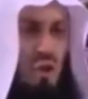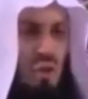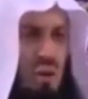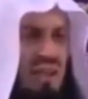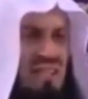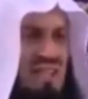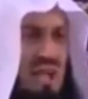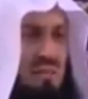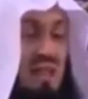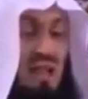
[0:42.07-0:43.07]
We waste
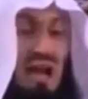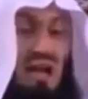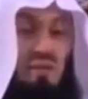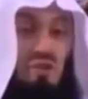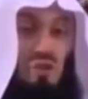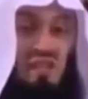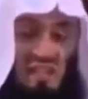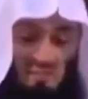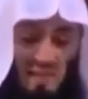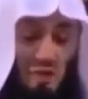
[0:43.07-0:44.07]
time. I was
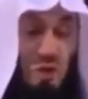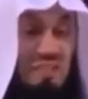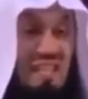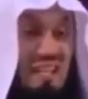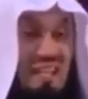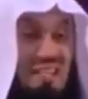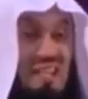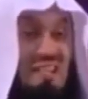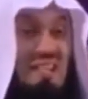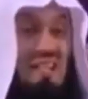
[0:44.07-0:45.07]
looking at my contact list
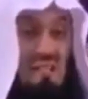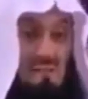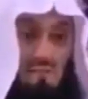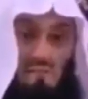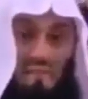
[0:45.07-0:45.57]
last night,